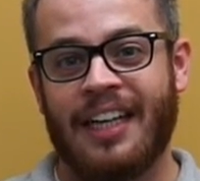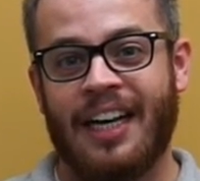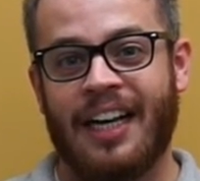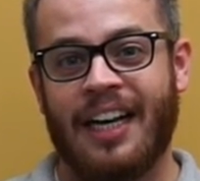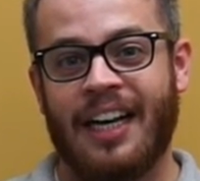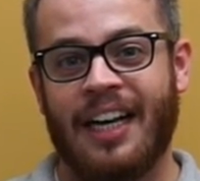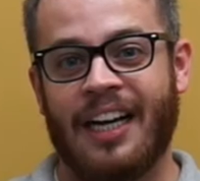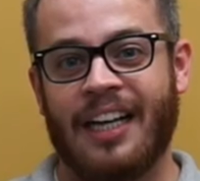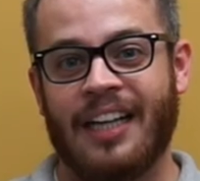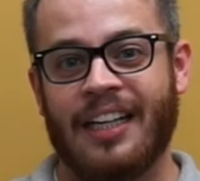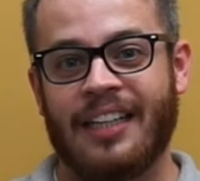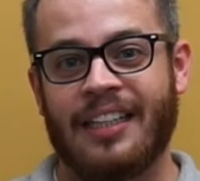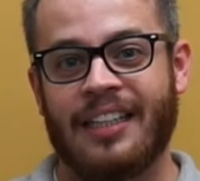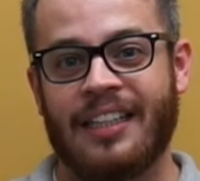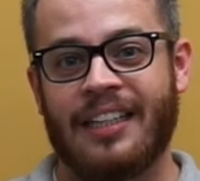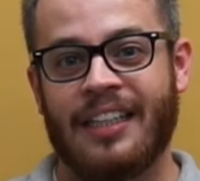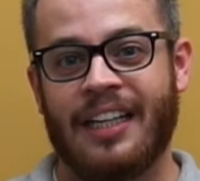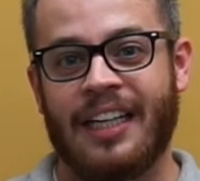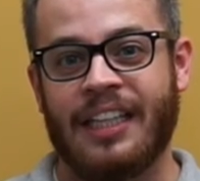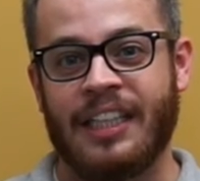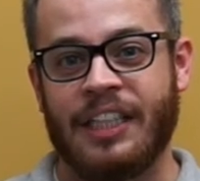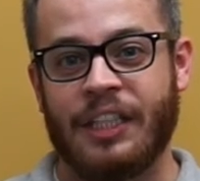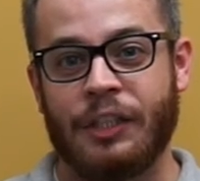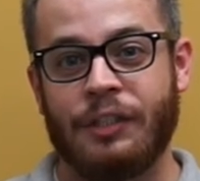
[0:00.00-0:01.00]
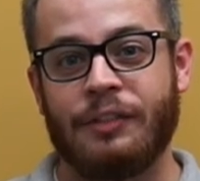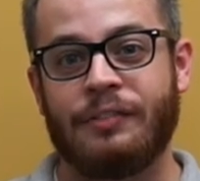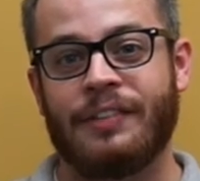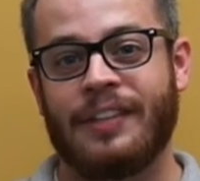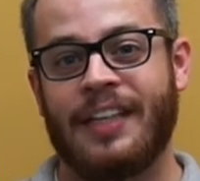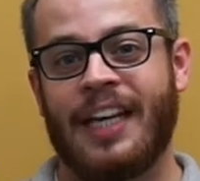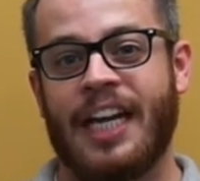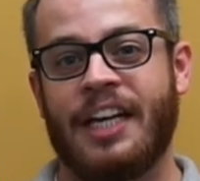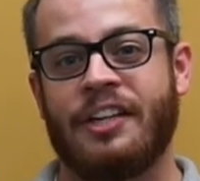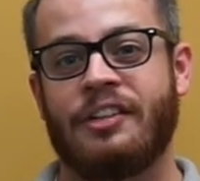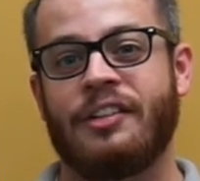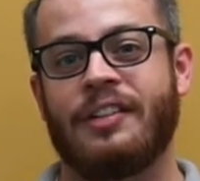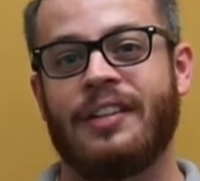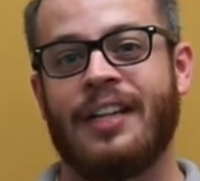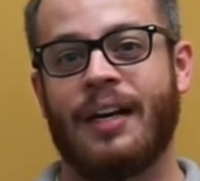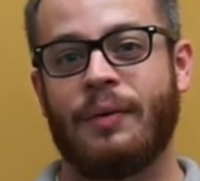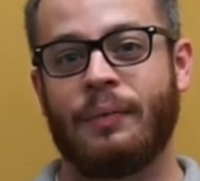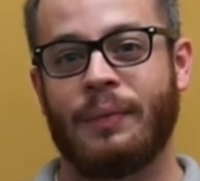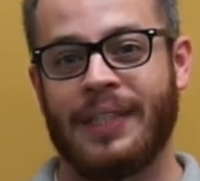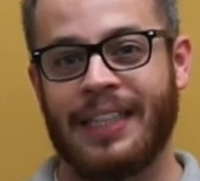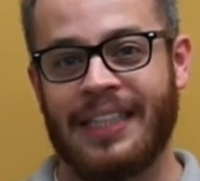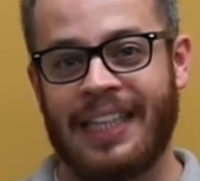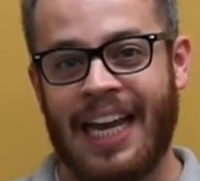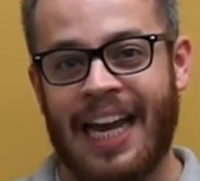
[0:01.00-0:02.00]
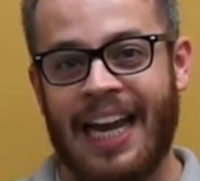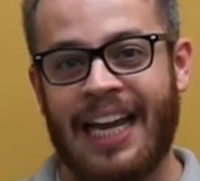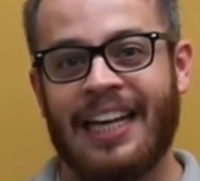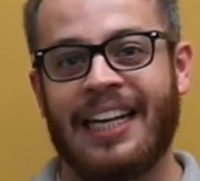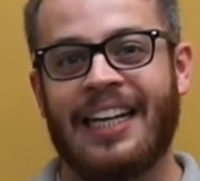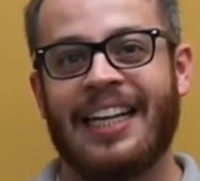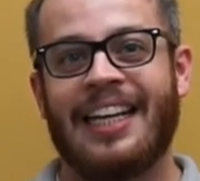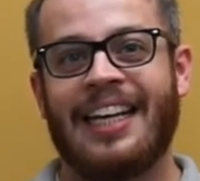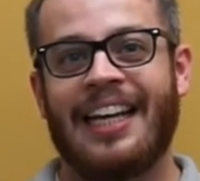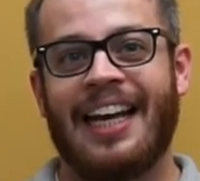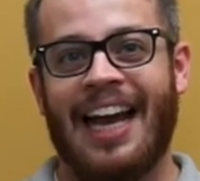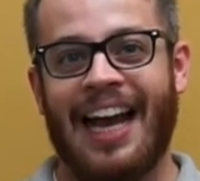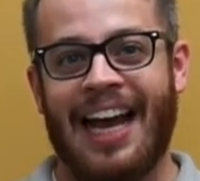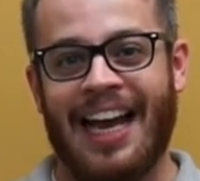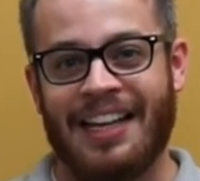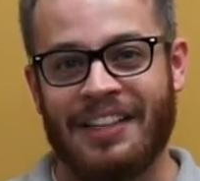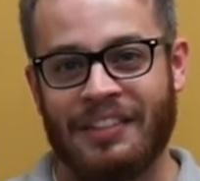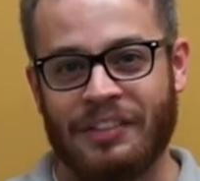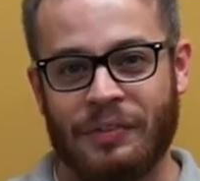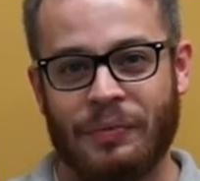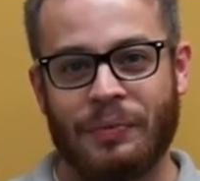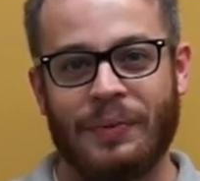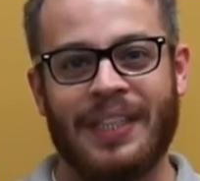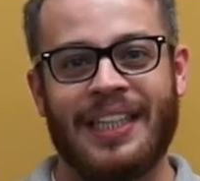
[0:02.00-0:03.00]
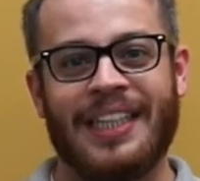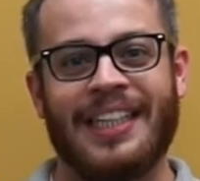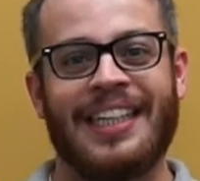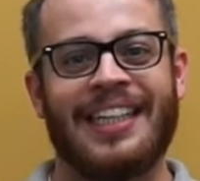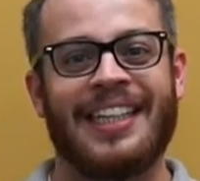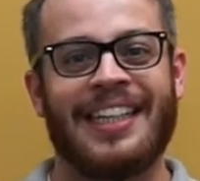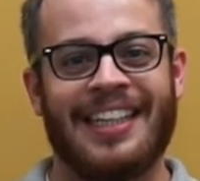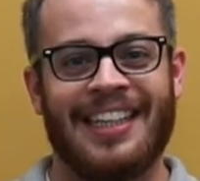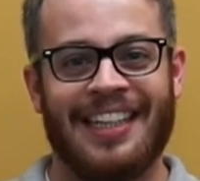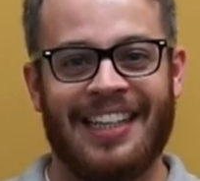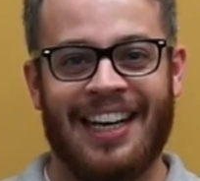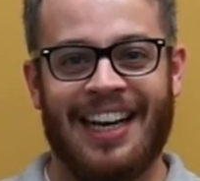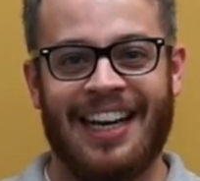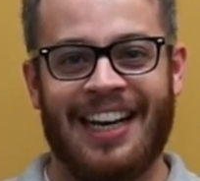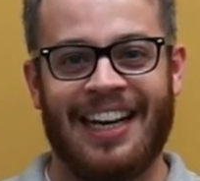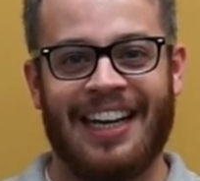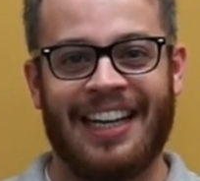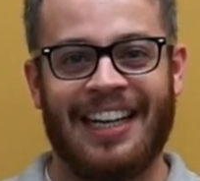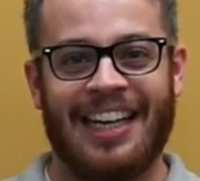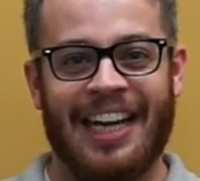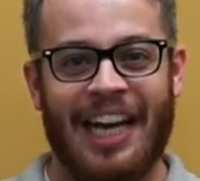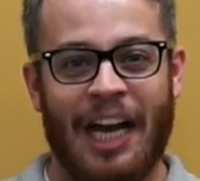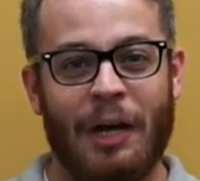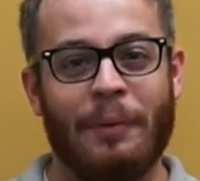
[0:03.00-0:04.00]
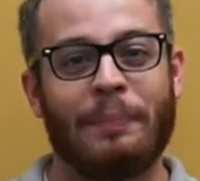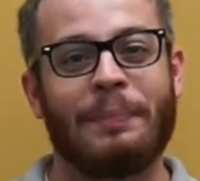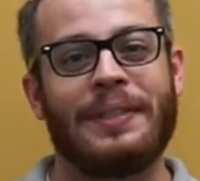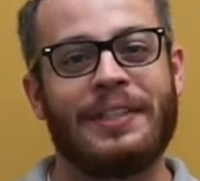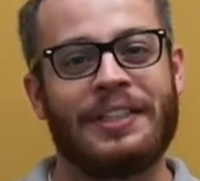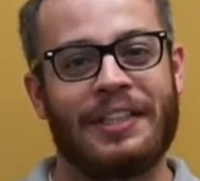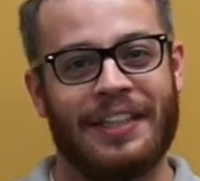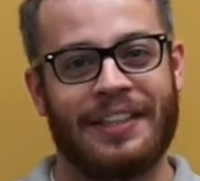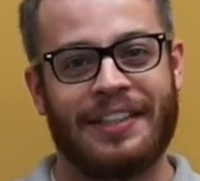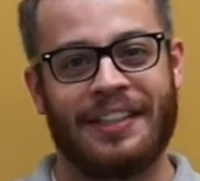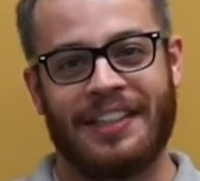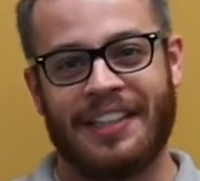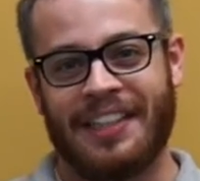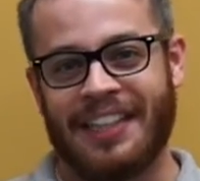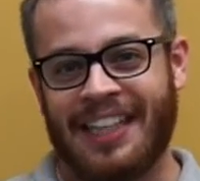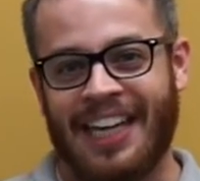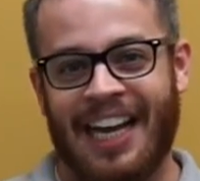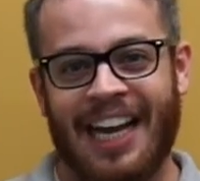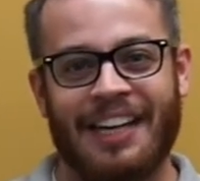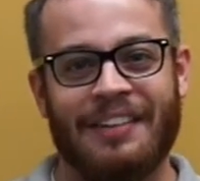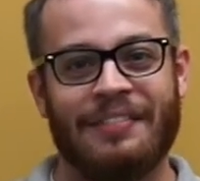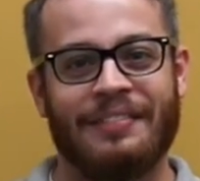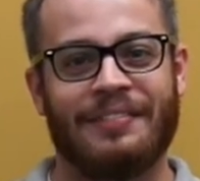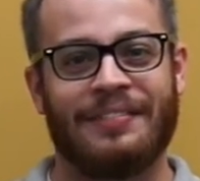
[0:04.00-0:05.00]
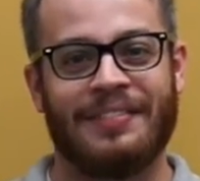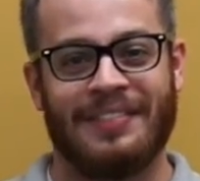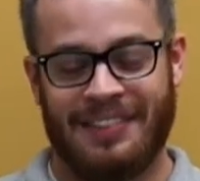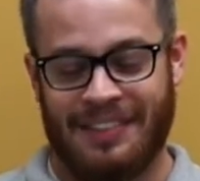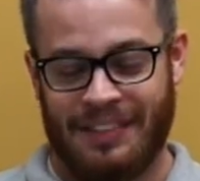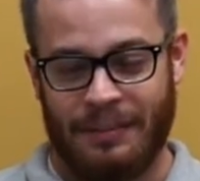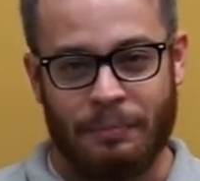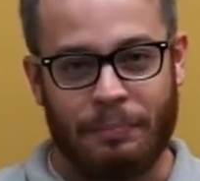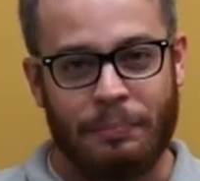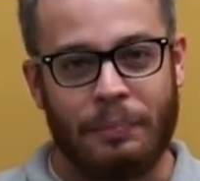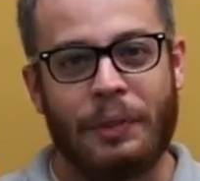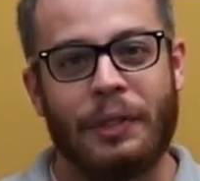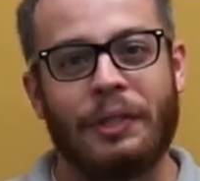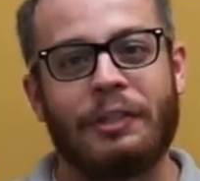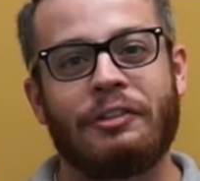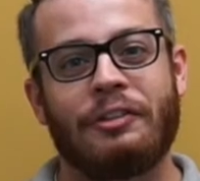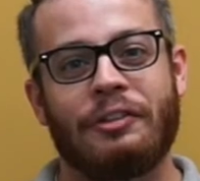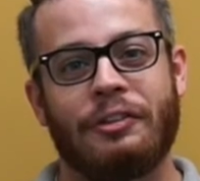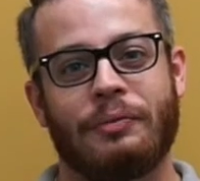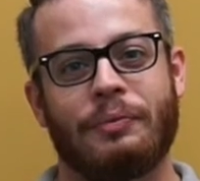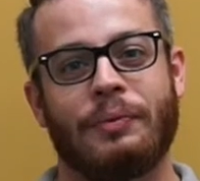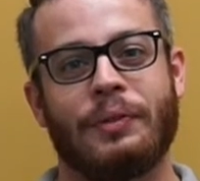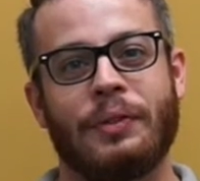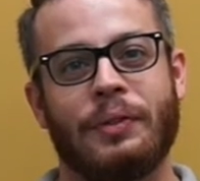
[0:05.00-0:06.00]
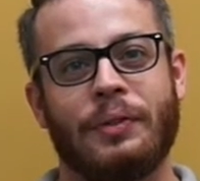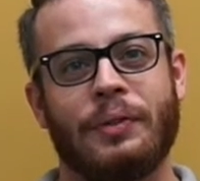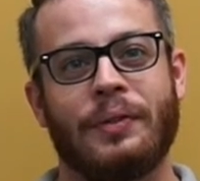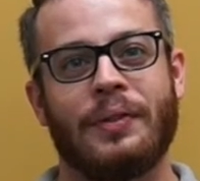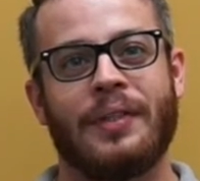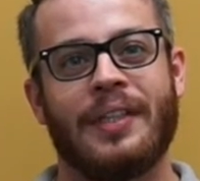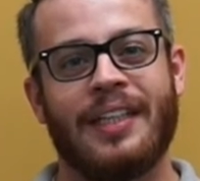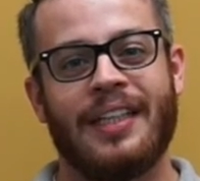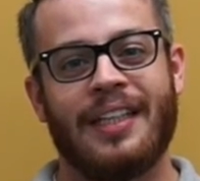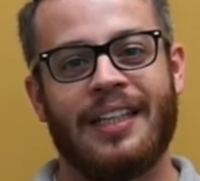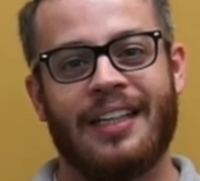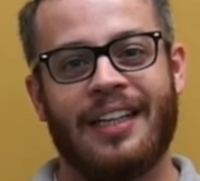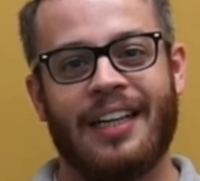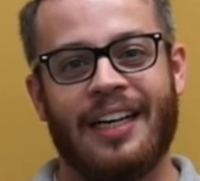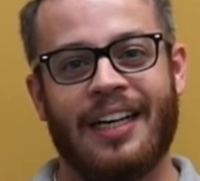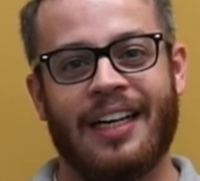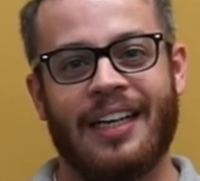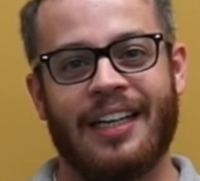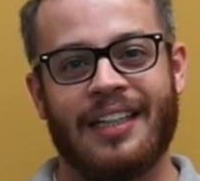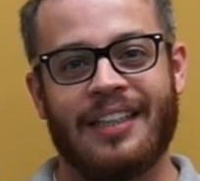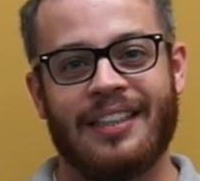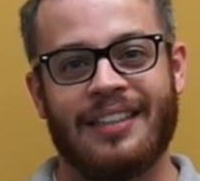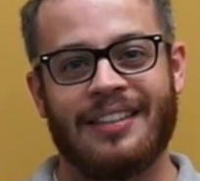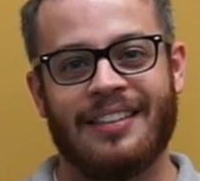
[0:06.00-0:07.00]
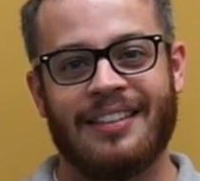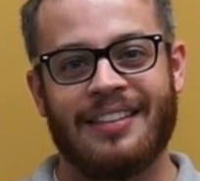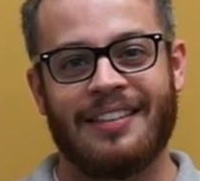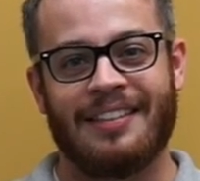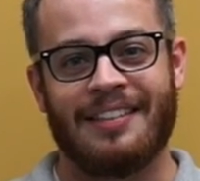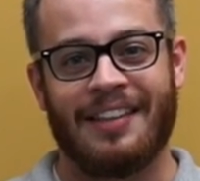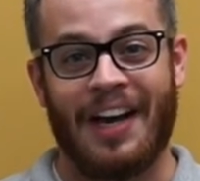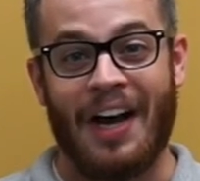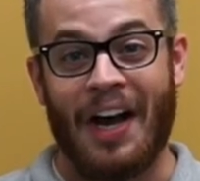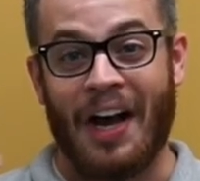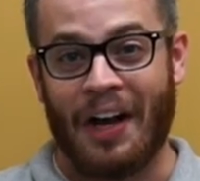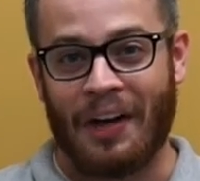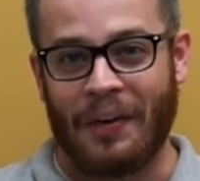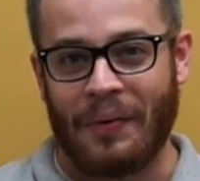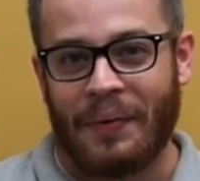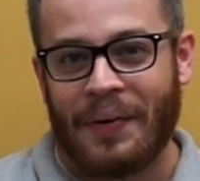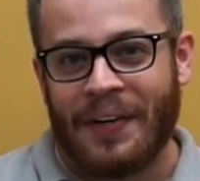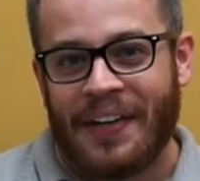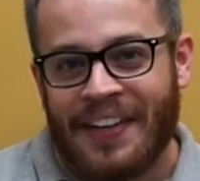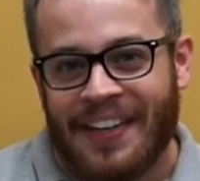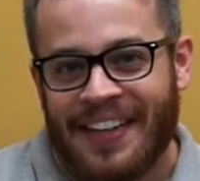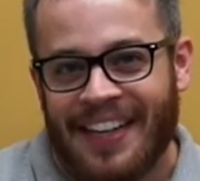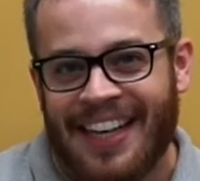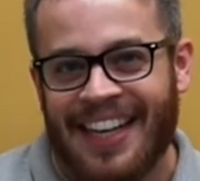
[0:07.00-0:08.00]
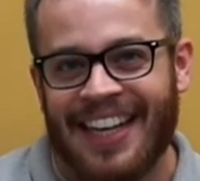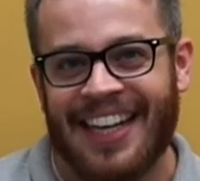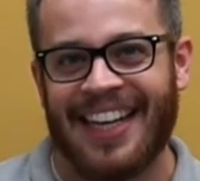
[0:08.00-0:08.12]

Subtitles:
and unification that we get as we help each other kind of push through the awkward